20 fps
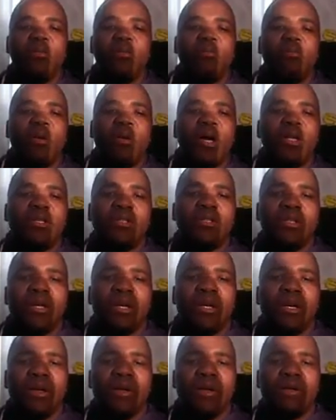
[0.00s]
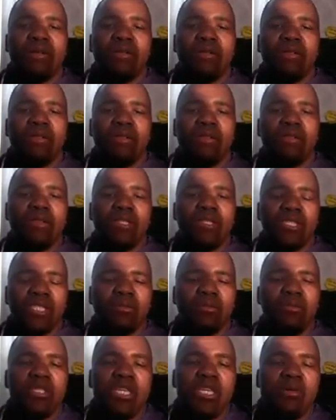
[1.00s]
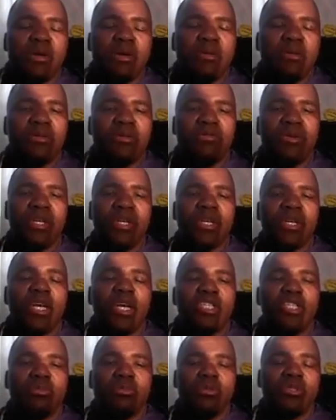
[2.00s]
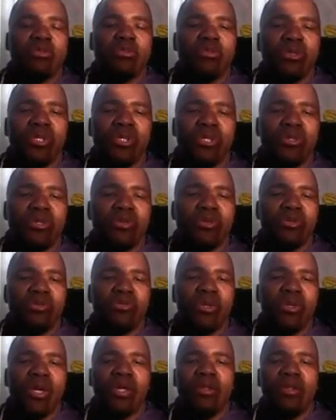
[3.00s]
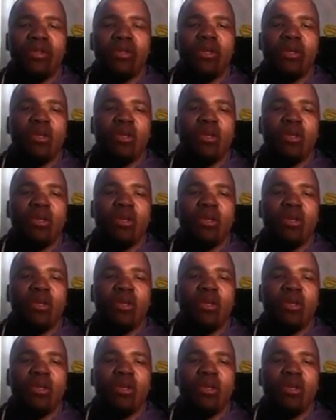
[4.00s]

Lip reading: But the system itself keeps on bringing customers for you, right?